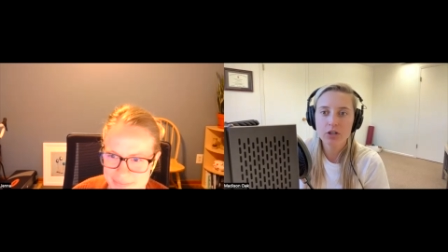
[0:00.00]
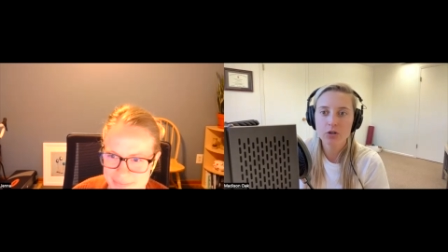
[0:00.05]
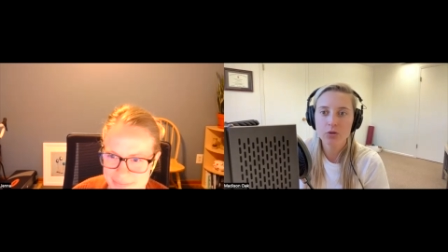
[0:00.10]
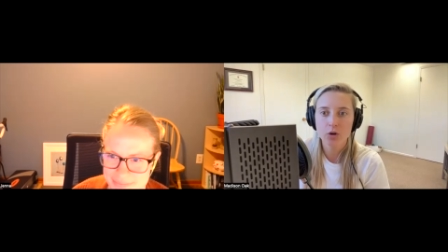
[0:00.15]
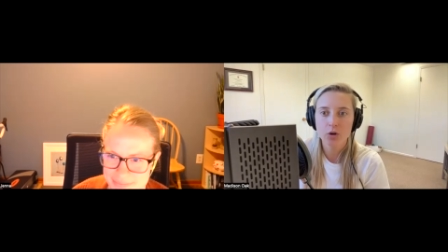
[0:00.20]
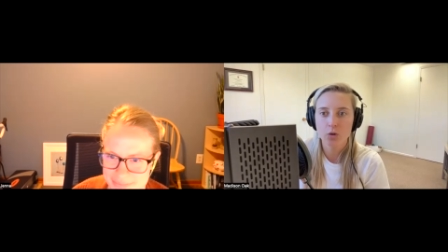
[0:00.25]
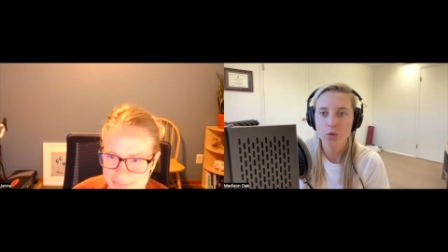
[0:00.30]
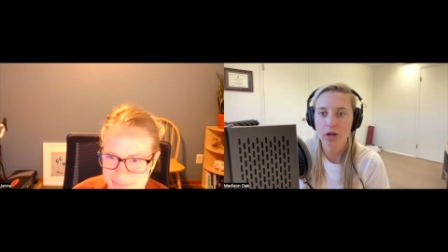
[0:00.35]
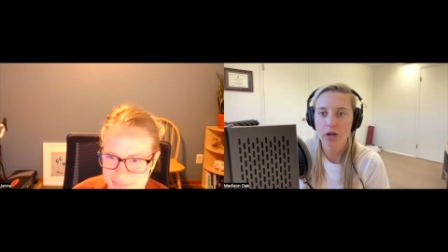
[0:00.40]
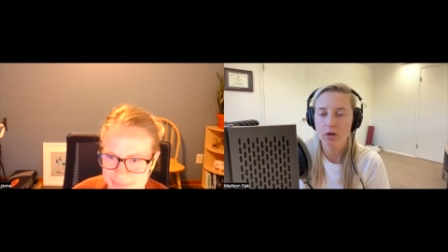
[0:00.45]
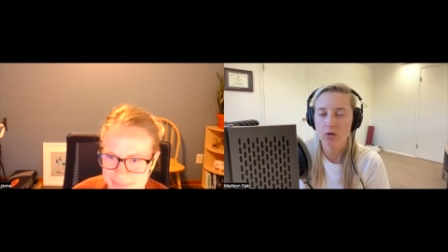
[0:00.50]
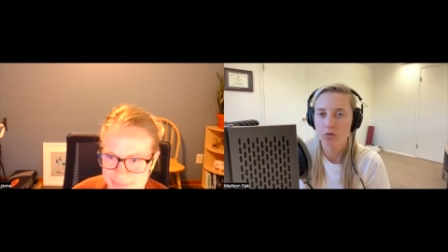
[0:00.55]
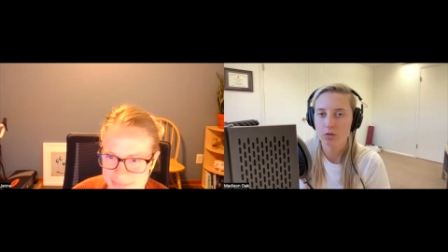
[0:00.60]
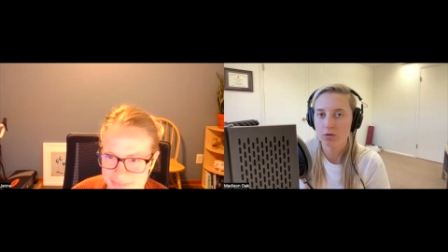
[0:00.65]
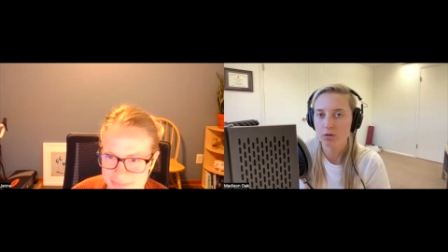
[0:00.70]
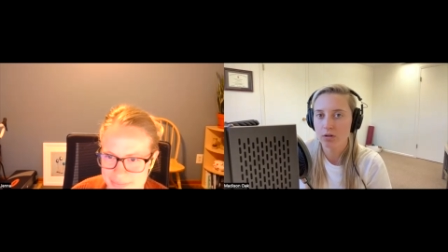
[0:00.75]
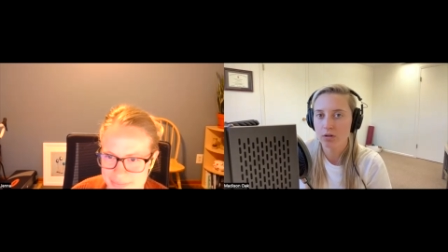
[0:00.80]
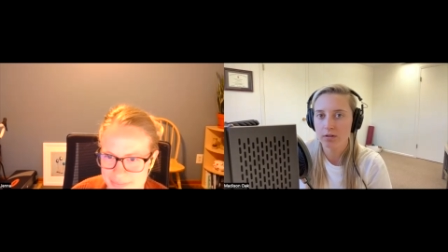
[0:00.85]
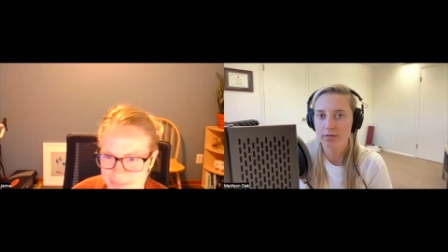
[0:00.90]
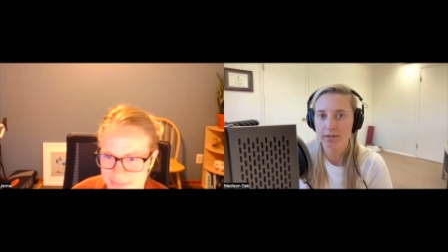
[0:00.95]
do a quick
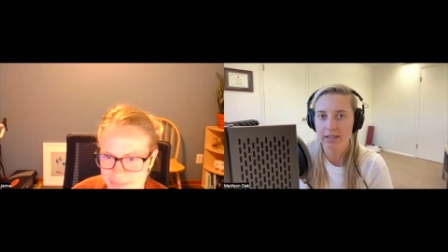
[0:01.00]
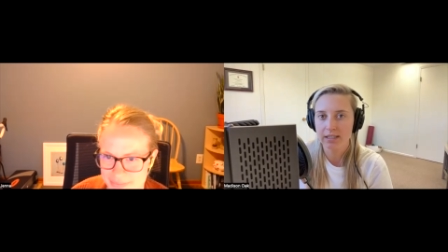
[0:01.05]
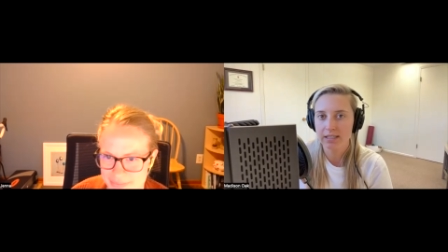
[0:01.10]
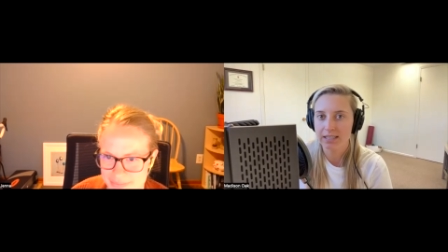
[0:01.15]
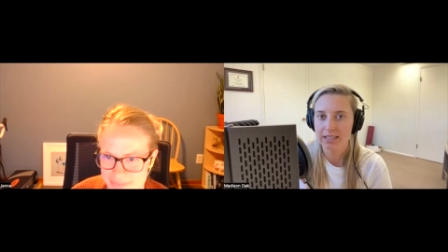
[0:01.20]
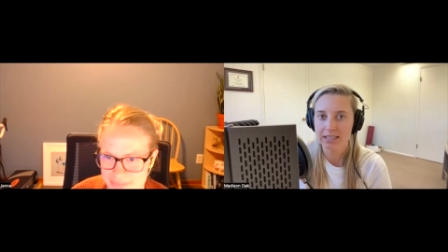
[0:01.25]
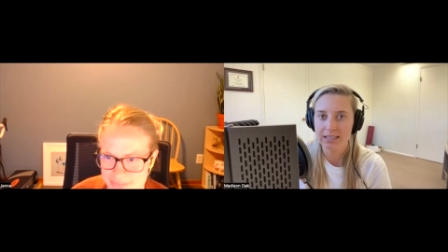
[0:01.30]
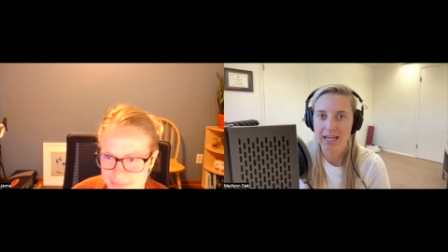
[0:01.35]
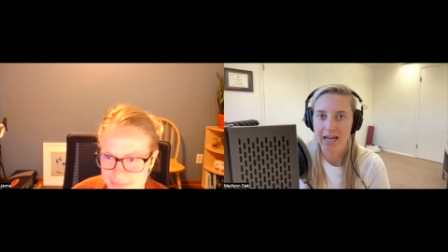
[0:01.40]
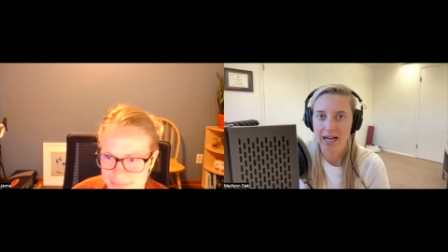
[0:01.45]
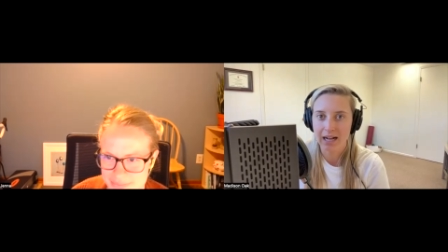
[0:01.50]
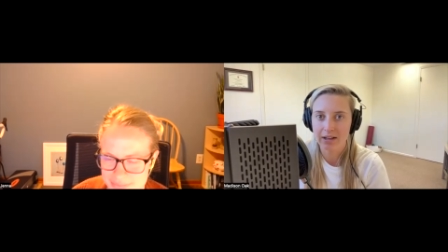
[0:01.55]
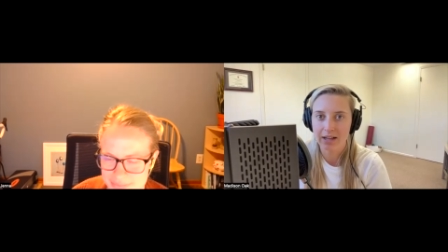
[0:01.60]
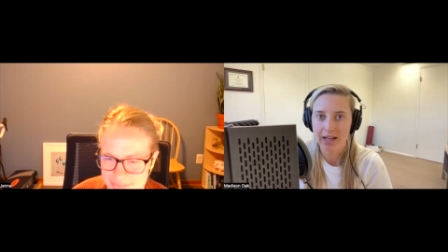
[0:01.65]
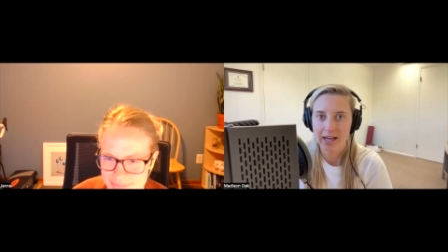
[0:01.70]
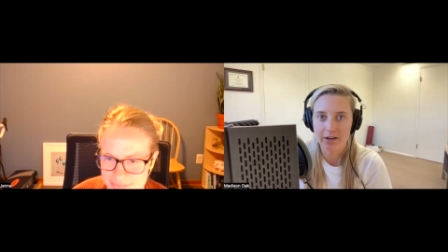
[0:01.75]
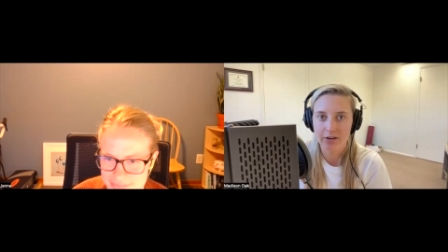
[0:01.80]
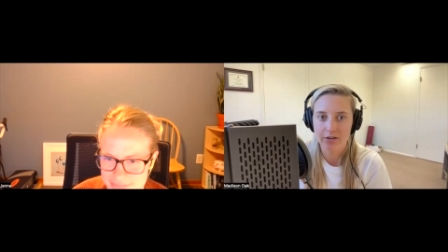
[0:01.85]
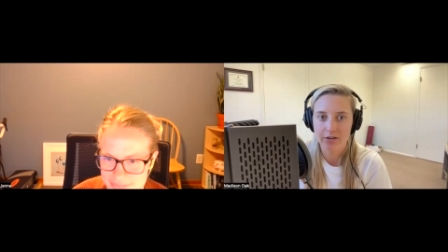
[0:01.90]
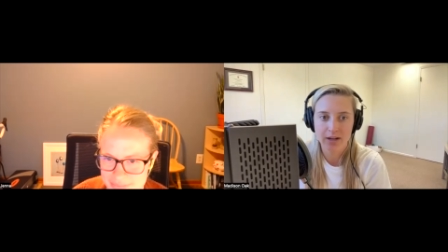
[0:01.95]
Google of like exactly
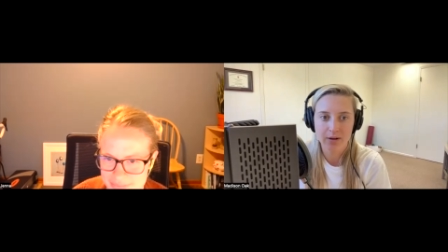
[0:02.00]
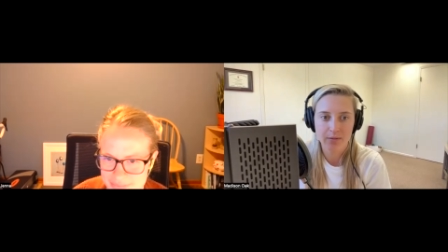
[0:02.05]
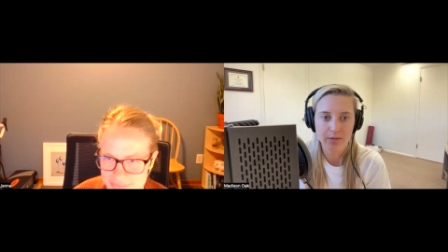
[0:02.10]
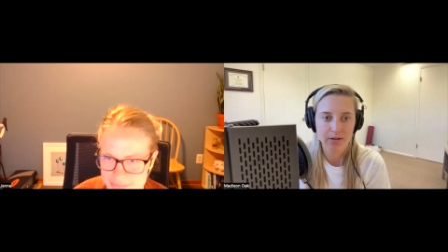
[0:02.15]
how to do that.